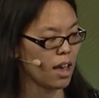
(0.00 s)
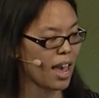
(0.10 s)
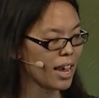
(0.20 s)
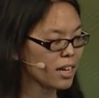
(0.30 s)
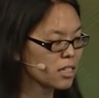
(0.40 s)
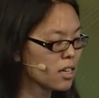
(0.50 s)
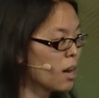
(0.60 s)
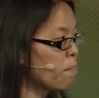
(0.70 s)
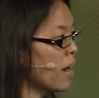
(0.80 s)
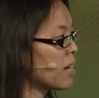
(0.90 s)
And
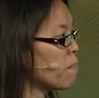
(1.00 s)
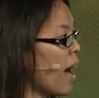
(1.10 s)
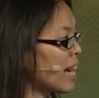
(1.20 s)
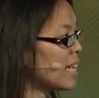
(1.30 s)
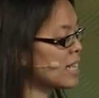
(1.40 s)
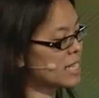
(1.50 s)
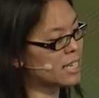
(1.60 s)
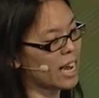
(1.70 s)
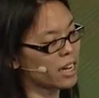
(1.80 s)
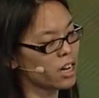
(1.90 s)
by combining this
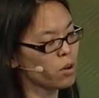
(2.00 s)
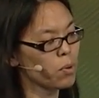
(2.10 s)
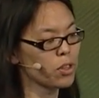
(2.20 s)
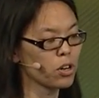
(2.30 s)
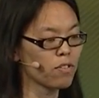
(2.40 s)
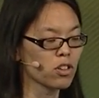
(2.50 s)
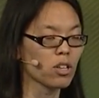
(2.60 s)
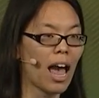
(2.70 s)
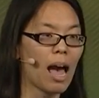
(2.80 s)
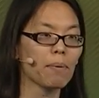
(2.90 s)
data with
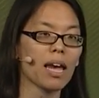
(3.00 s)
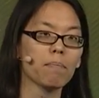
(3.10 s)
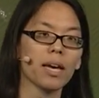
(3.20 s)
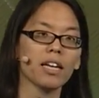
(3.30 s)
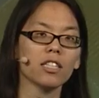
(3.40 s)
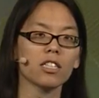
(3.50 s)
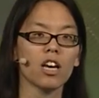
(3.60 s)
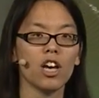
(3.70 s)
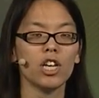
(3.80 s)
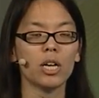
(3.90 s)
Universal App Campaigns,
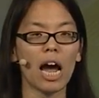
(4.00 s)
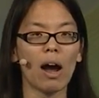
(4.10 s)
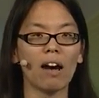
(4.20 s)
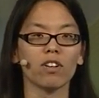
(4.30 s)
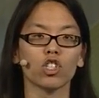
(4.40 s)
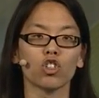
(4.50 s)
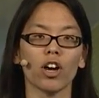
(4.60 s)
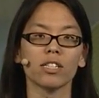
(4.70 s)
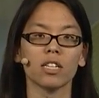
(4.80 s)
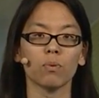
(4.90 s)
you now have a
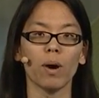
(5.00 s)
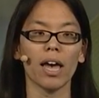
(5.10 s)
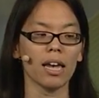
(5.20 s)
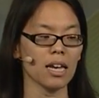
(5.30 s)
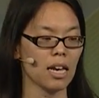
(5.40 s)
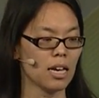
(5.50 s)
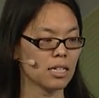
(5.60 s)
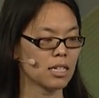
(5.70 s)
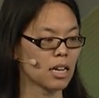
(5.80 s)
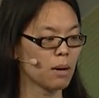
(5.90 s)
trusted way
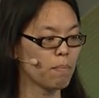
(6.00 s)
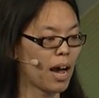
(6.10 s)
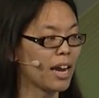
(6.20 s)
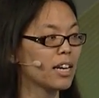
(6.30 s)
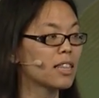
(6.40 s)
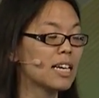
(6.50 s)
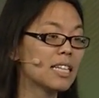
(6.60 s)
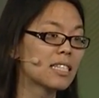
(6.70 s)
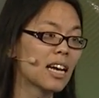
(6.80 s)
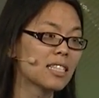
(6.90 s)
to combine the
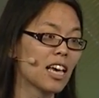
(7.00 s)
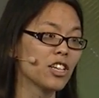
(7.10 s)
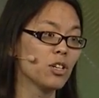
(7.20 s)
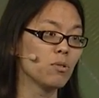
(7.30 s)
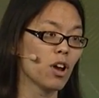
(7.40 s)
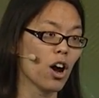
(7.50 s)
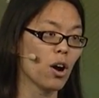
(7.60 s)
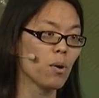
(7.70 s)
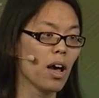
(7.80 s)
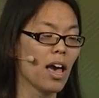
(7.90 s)
insights that you
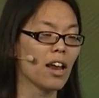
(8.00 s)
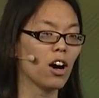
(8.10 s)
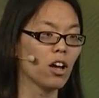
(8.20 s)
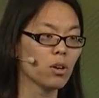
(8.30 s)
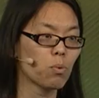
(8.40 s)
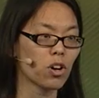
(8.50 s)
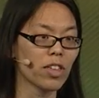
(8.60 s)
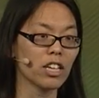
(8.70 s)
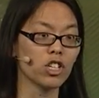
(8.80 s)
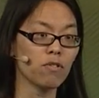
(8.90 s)
know and all the work
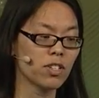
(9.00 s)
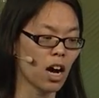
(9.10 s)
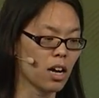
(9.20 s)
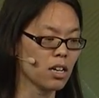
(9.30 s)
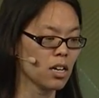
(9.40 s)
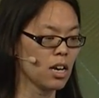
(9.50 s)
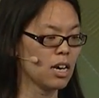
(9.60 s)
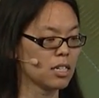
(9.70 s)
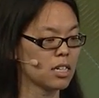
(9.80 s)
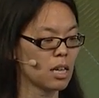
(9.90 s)
that you've done
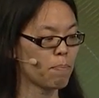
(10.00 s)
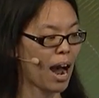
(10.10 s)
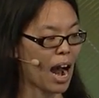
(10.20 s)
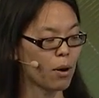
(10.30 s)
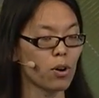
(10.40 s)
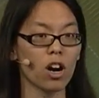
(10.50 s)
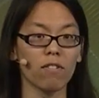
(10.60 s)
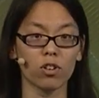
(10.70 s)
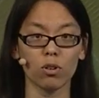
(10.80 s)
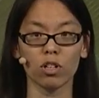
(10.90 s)
to the power
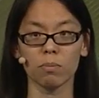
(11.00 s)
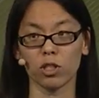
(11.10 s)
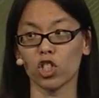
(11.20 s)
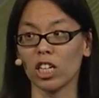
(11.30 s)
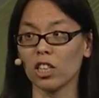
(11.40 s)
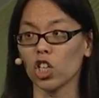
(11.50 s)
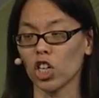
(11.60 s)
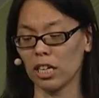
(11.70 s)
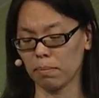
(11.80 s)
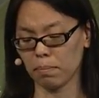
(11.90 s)
of Google's machine
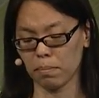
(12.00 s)
learning.